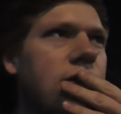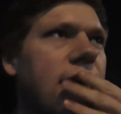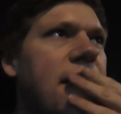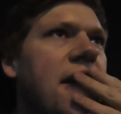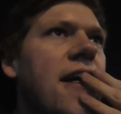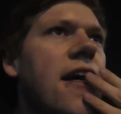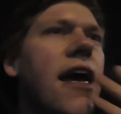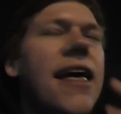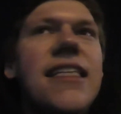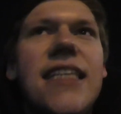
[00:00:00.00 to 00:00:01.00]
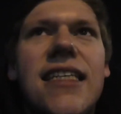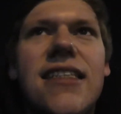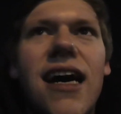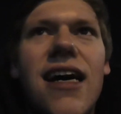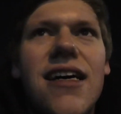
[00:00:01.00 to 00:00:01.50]
then. He did
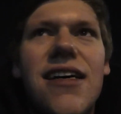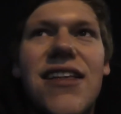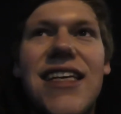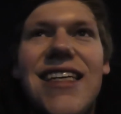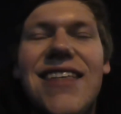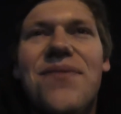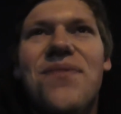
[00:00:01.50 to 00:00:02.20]
the